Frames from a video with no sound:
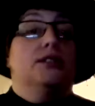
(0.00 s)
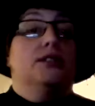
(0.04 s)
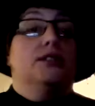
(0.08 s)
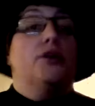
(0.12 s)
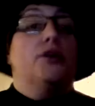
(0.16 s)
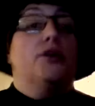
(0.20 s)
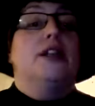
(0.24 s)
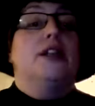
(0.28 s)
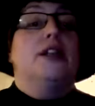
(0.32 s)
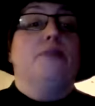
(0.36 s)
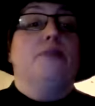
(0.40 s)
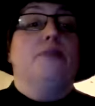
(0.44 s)

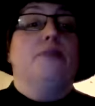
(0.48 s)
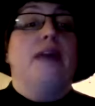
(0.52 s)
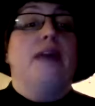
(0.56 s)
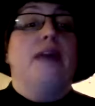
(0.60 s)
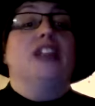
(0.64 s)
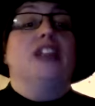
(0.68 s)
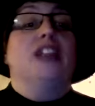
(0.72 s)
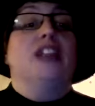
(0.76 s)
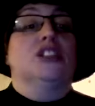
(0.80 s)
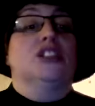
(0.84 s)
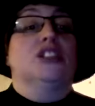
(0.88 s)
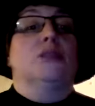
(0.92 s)
Trying to
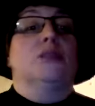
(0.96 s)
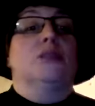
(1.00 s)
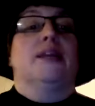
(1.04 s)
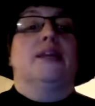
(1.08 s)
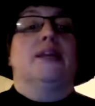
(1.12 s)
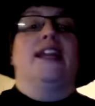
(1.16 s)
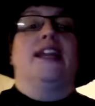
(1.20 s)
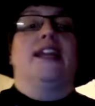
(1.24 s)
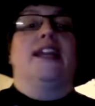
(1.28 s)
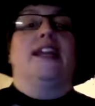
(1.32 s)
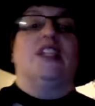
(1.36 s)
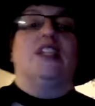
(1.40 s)
match it to something.
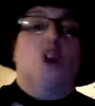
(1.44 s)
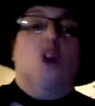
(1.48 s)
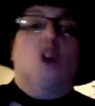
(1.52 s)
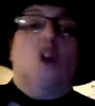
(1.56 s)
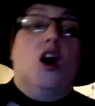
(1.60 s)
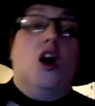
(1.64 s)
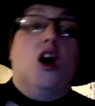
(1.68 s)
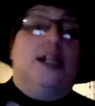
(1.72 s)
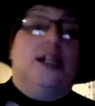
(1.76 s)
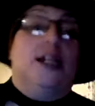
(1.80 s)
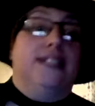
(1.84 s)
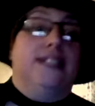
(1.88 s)
And he
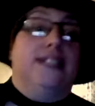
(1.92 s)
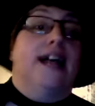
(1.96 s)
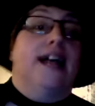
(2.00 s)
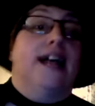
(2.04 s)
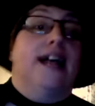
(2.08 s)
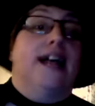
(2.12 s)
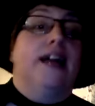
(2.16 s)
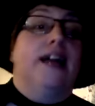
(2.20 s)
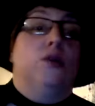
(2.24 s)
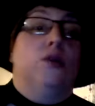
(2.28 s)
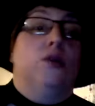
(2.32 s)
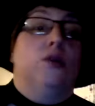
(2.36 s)
saw a
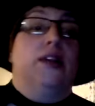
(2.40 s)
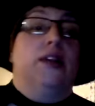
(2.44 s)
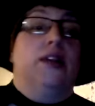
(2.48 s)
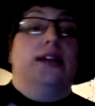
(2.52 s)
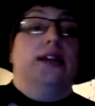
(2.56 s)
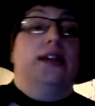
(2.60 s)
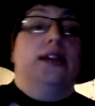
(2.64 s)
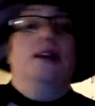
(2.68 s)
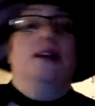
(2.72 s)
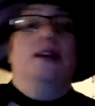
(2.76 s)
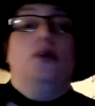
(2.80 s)
sign with it.